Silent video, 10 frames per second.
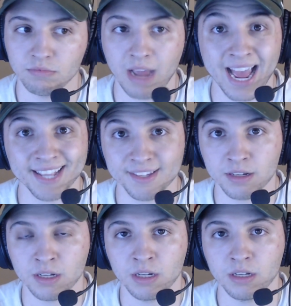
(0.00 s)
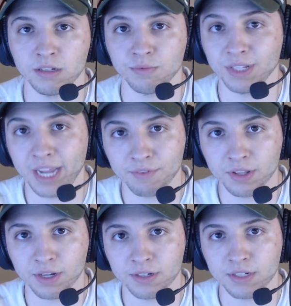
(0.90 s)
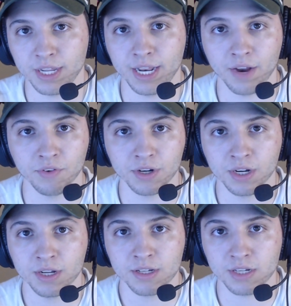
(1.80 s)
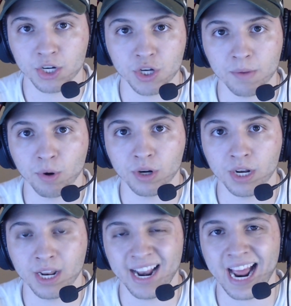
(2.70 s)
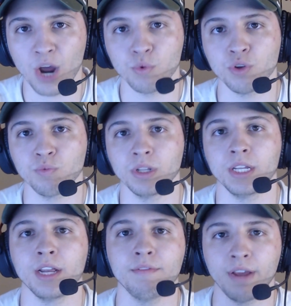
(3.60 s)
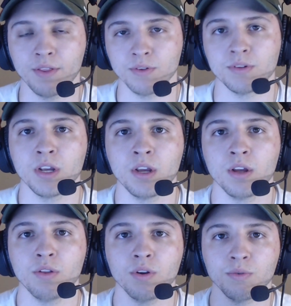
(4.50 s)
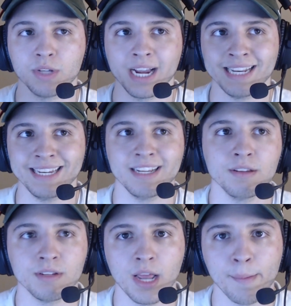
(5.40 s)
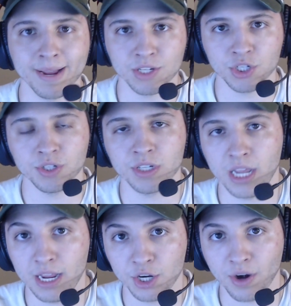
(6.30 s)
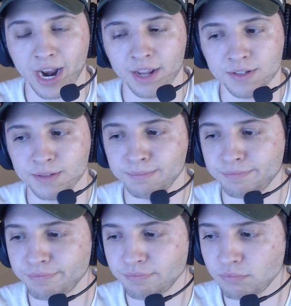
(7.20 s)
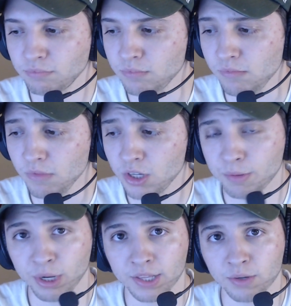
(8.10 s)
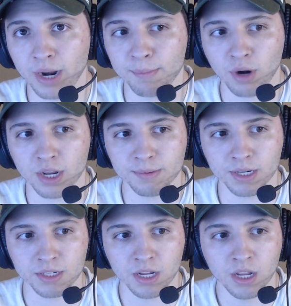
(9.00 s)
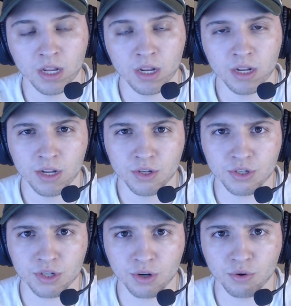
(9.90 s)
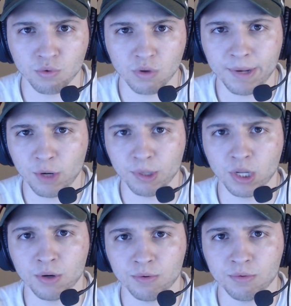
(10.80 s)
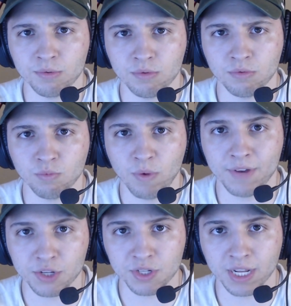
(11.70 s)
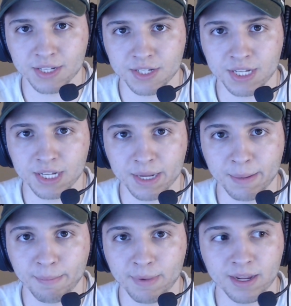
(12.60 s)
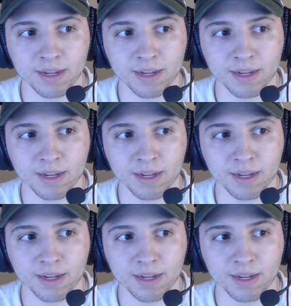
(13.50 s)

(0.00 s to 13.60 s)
ads, really everything to hit every section of the market, and how you really convey those ideas and messages in your ads to bring in the right prospects. So let me know below what videos you'd like to see. I'm